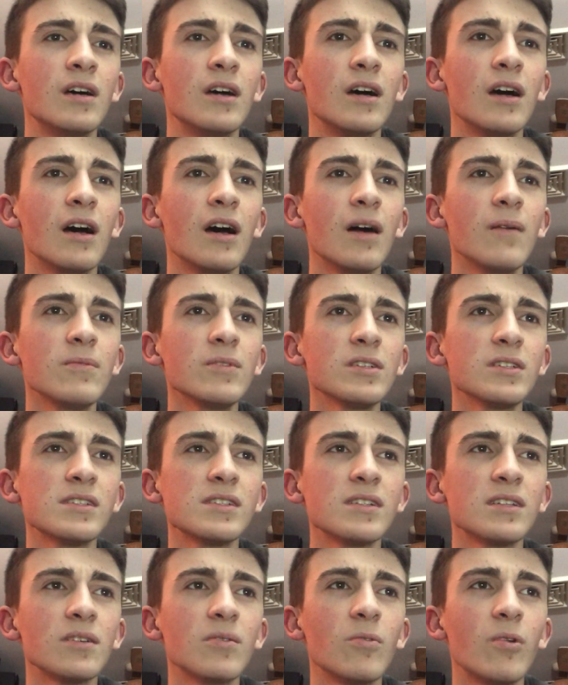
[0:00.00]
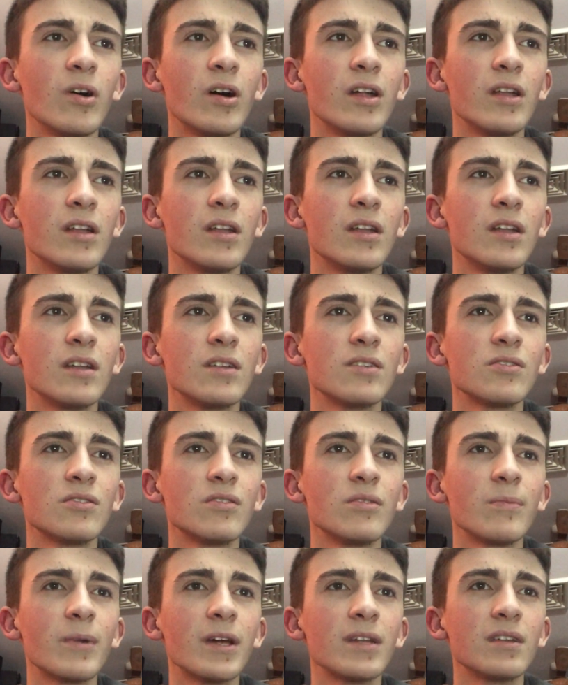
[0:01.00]
I want to see what
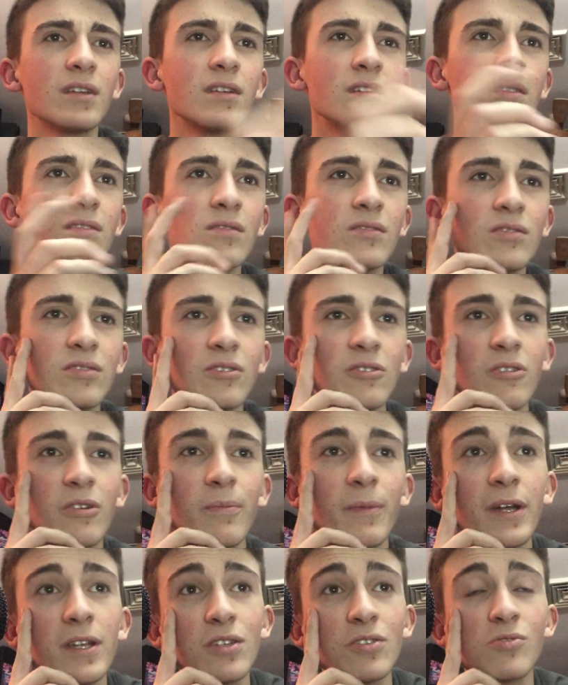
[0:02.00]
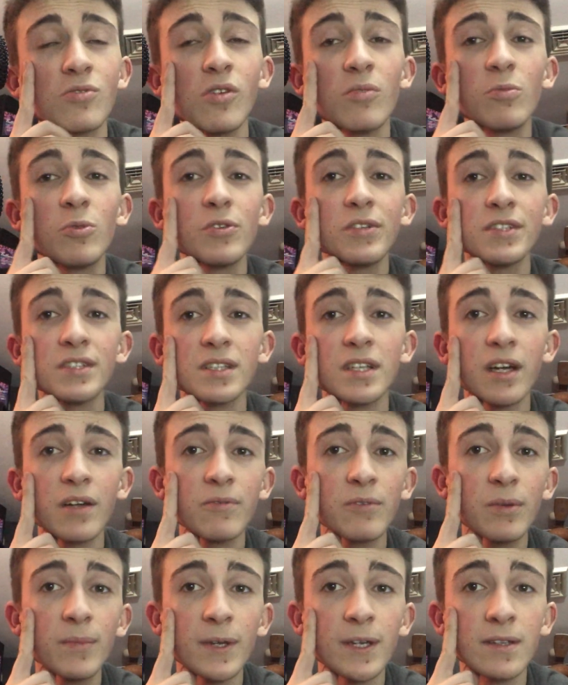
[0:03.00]
Tony Bradley, 12 points and 9
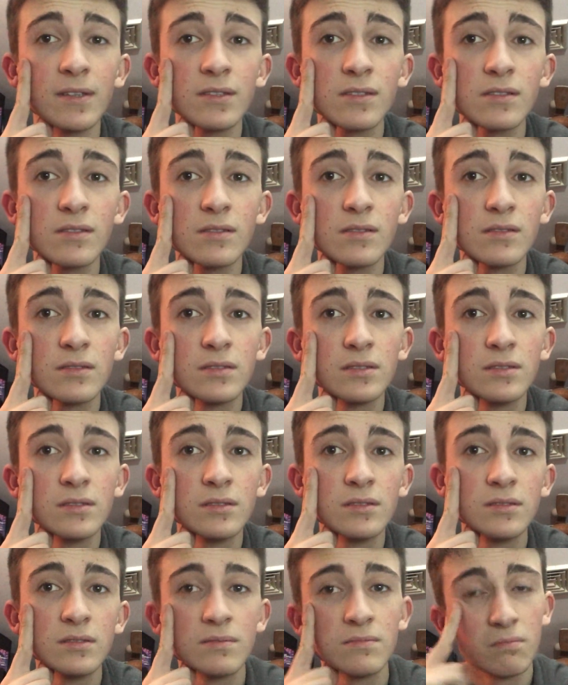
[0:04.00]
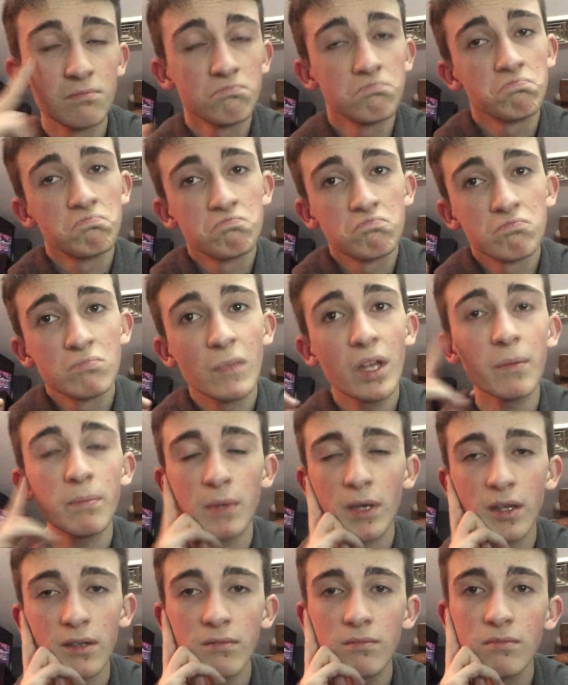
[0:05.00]
rebounds. Not
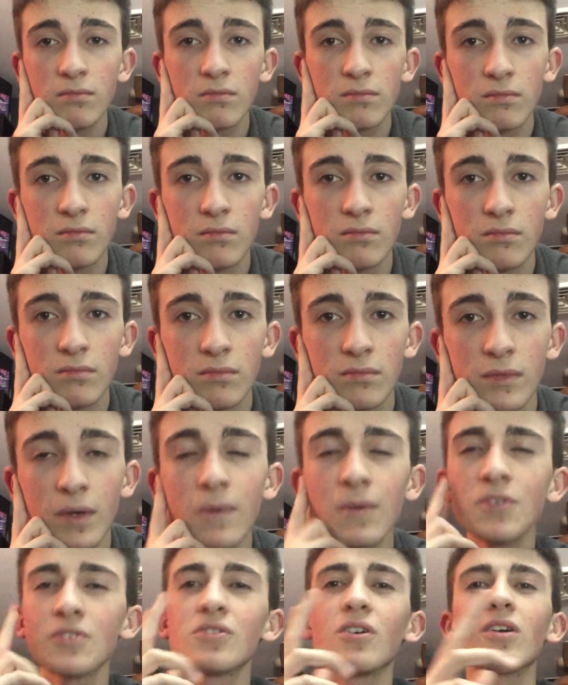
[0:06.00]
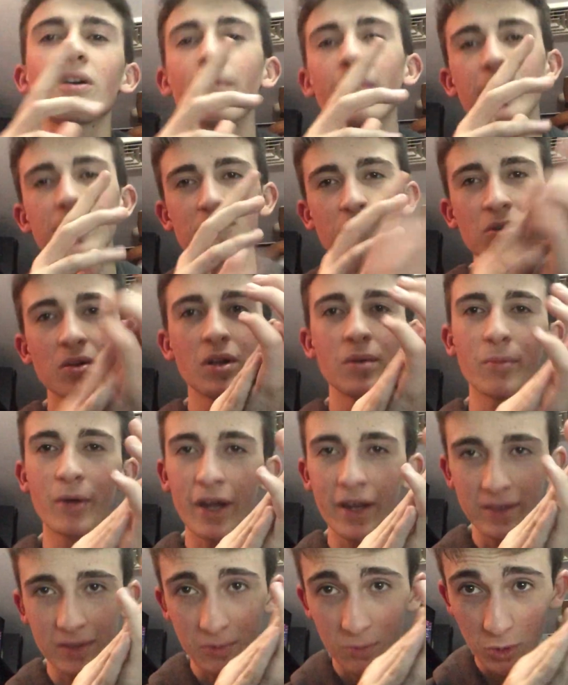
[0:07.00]
bad. I want to talk about Tony
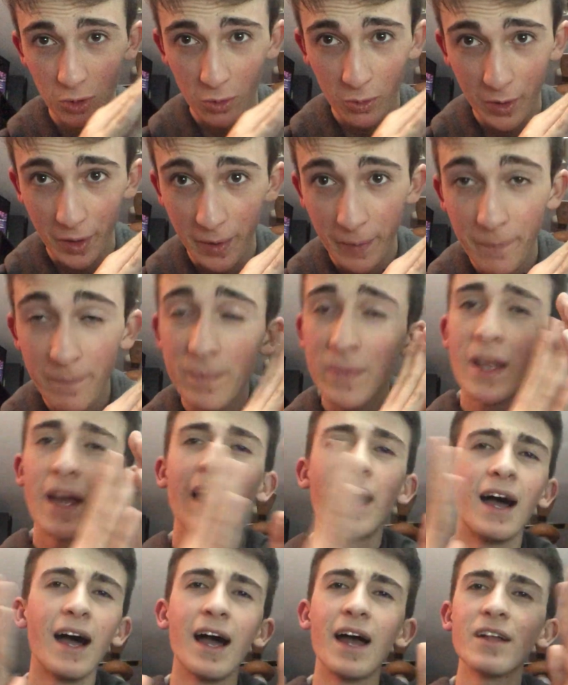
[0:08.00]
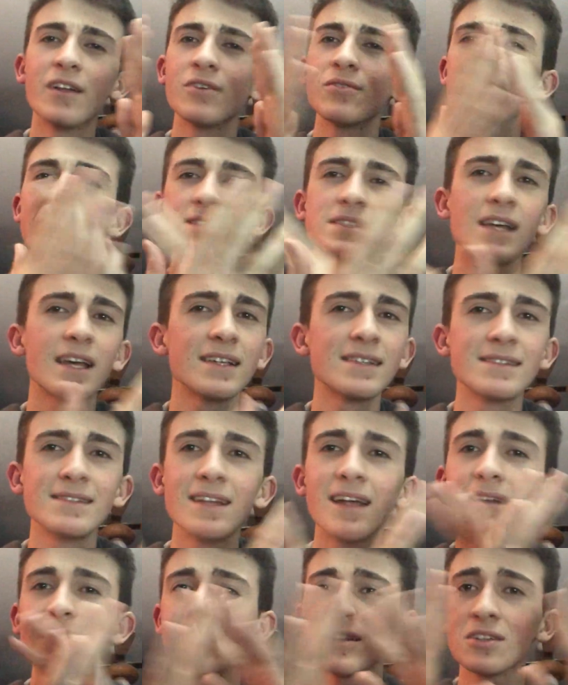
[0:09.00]
Bradley real quick. I know this has
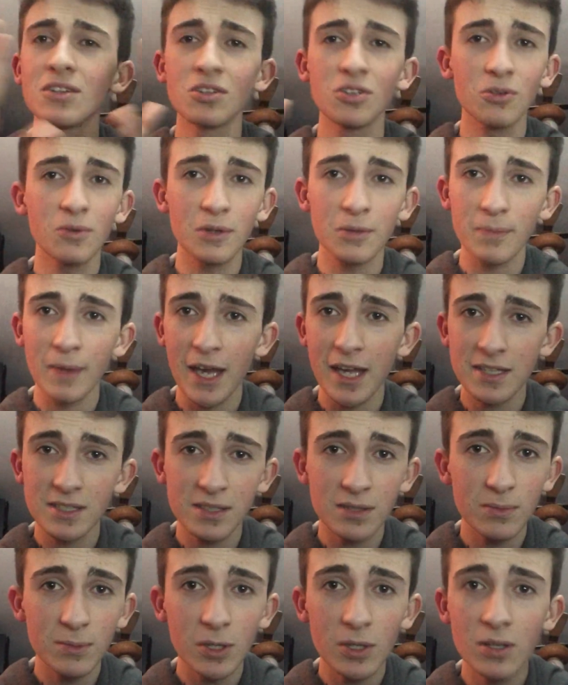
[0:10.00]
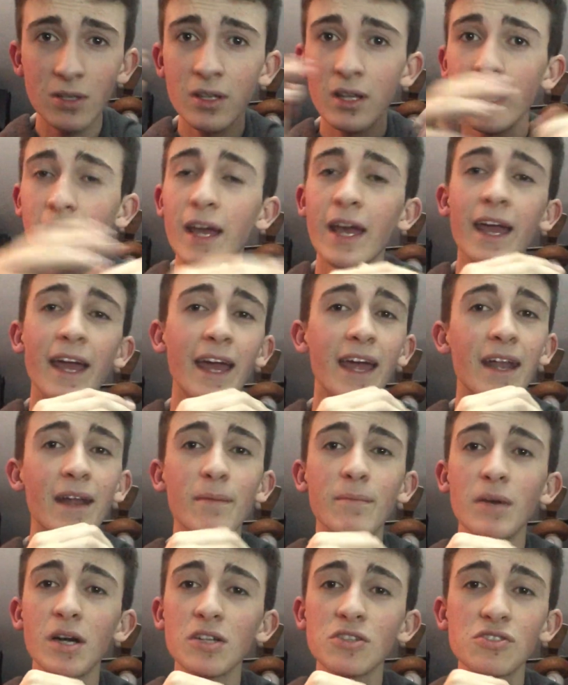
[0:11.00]
nothing to do with basketball, and it
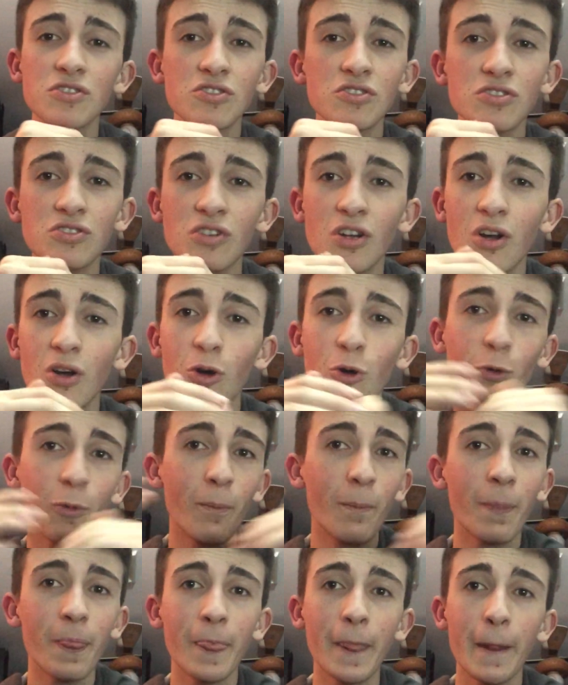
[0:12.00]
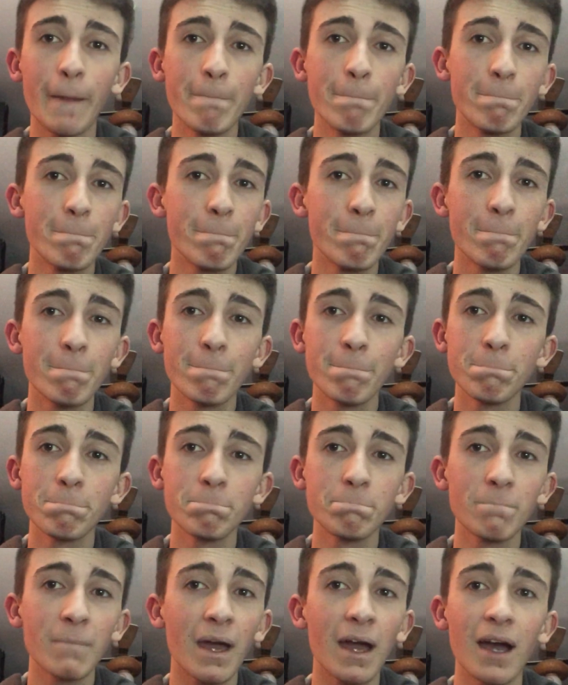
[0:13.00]
might just show,
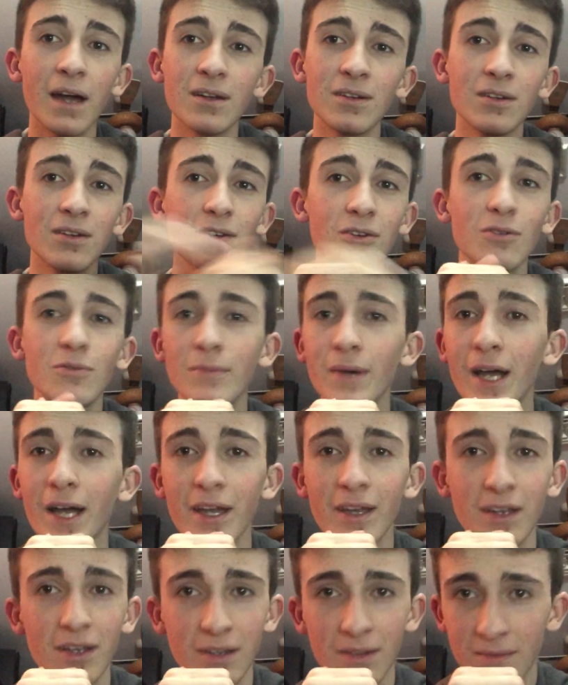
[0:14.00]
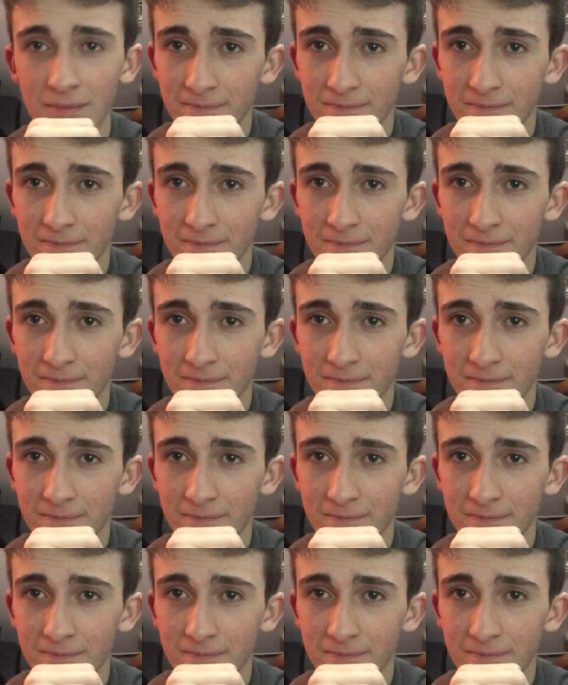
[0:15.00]
I don't know, my